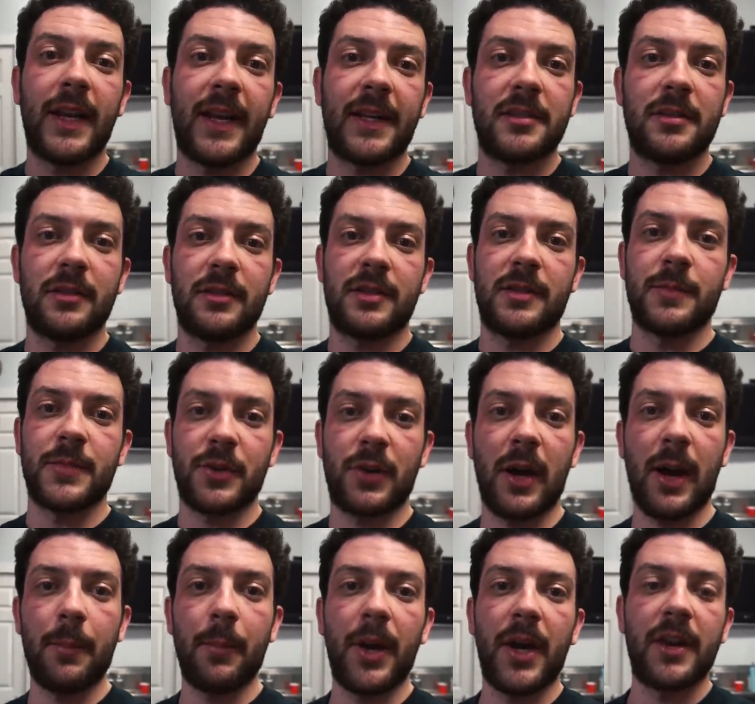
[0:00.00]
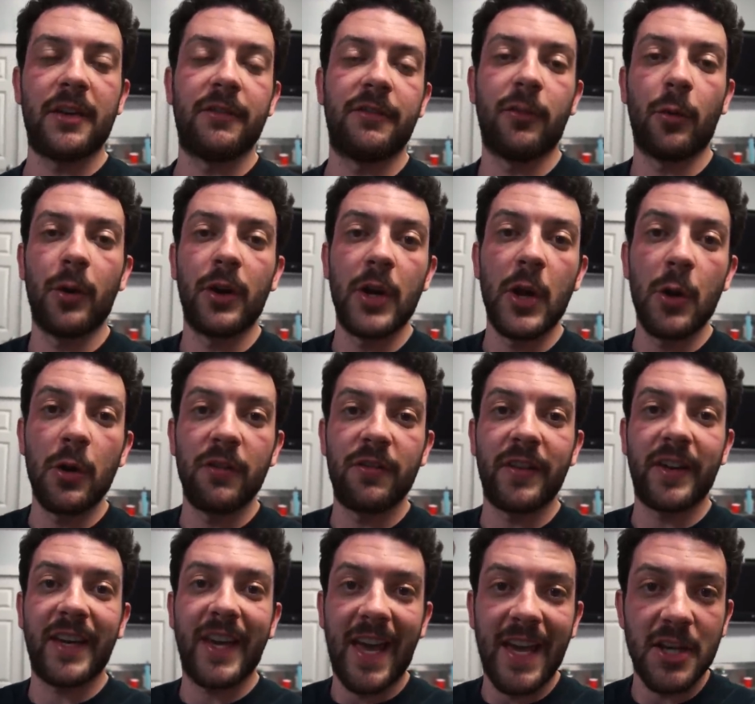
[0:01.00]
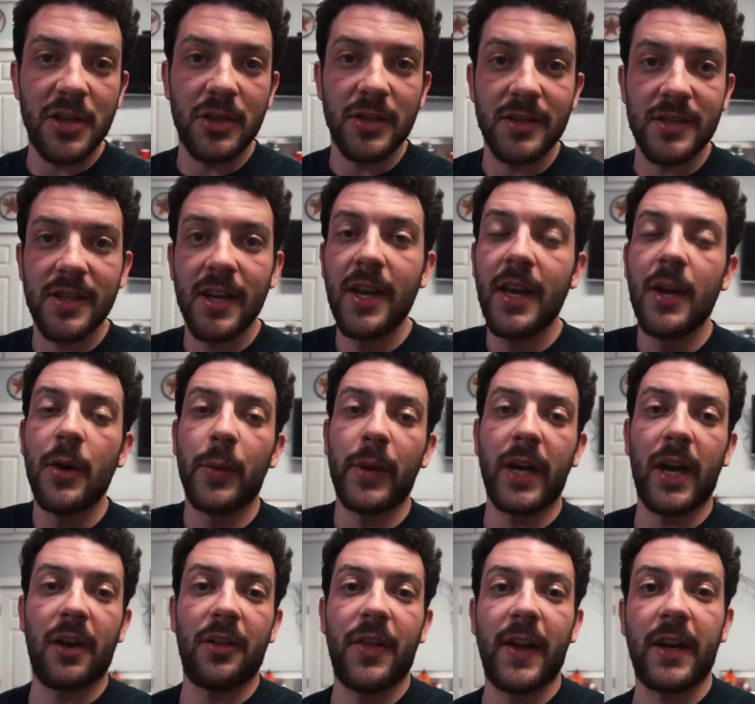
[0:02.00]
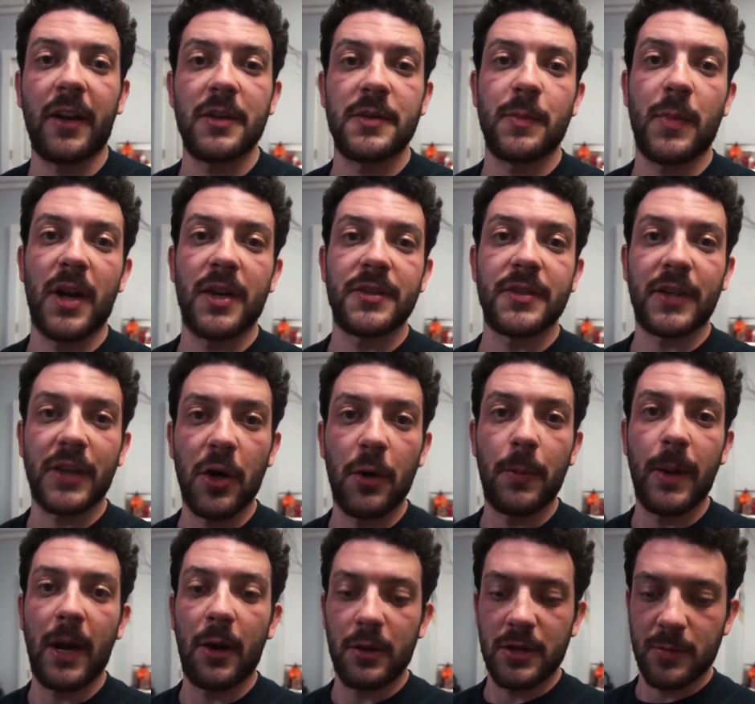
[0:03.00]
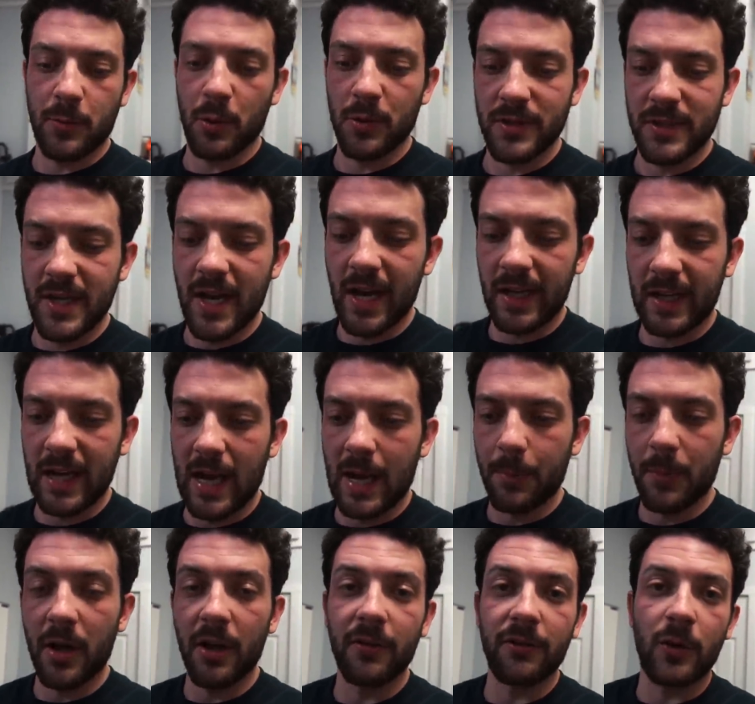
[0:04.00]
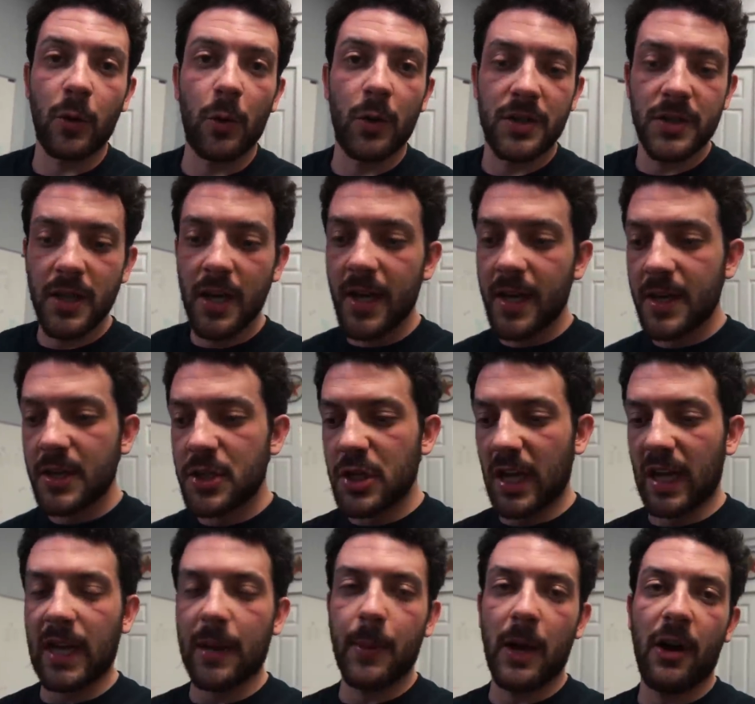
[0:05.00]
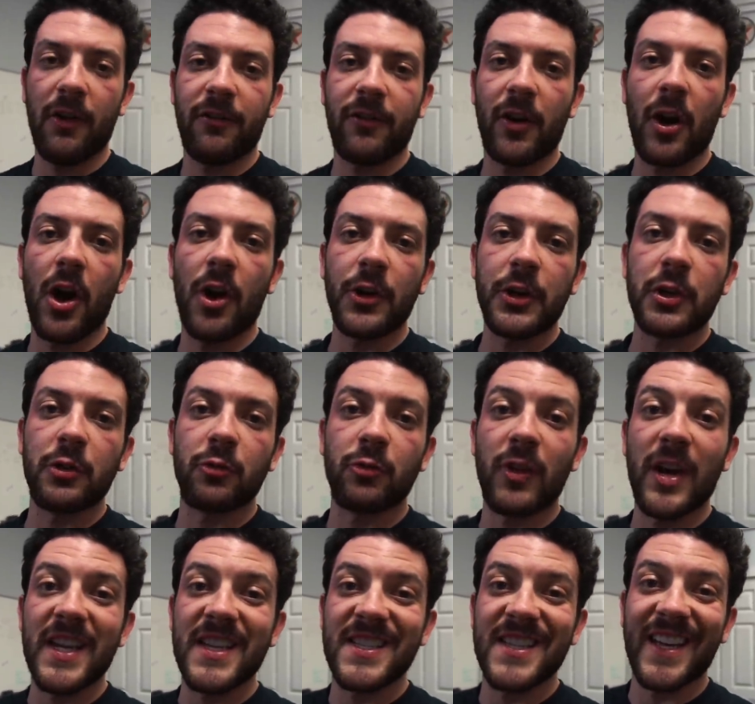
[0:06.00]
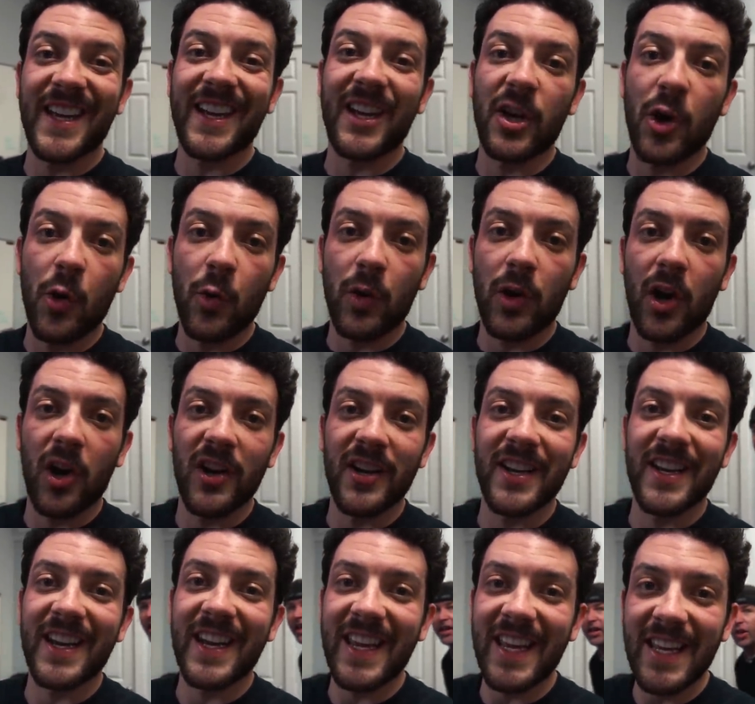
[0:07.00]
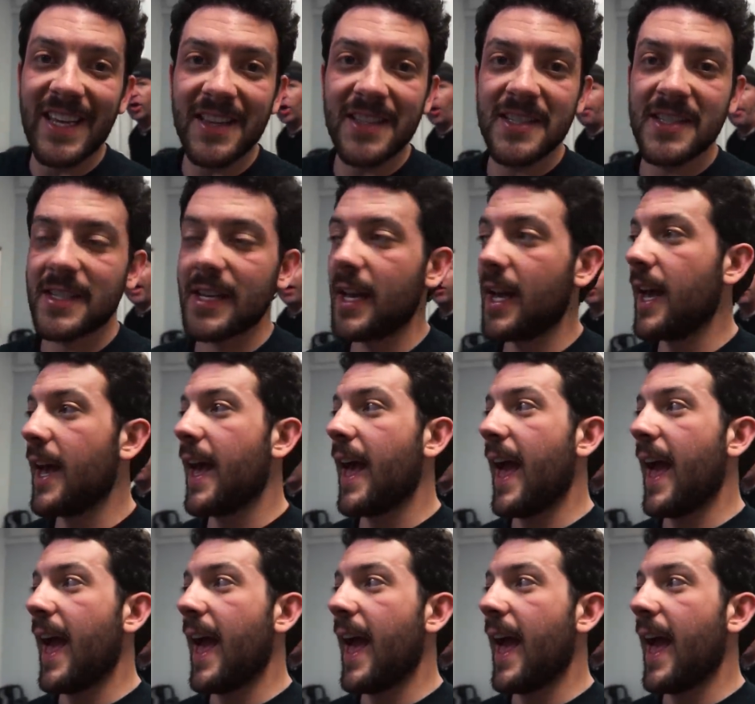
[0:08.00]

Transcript: next to the subscribe button for notifications. We got to thank our sponsor, Go Power Sports dot com. Of course, check them out for all your racing go-kart needs.